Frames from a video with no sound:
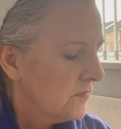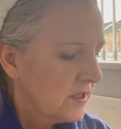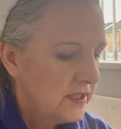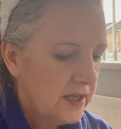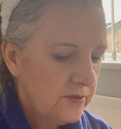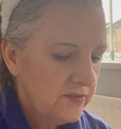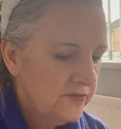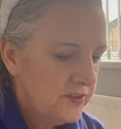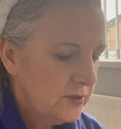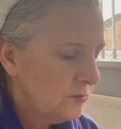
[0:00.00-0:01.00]
now if
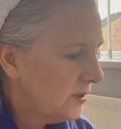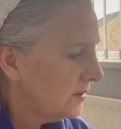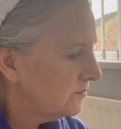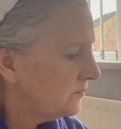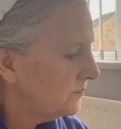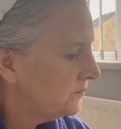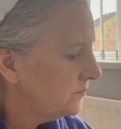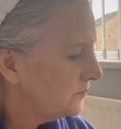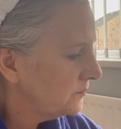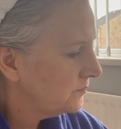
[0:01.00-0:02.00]
you um
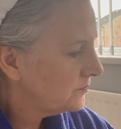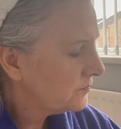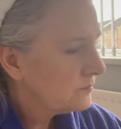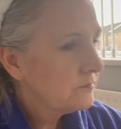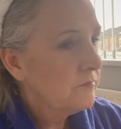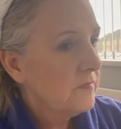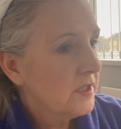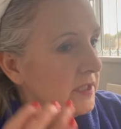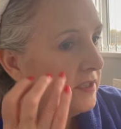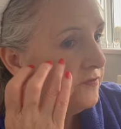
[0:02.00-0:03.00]

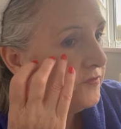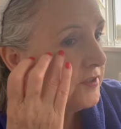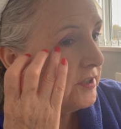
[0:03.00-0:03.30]
if your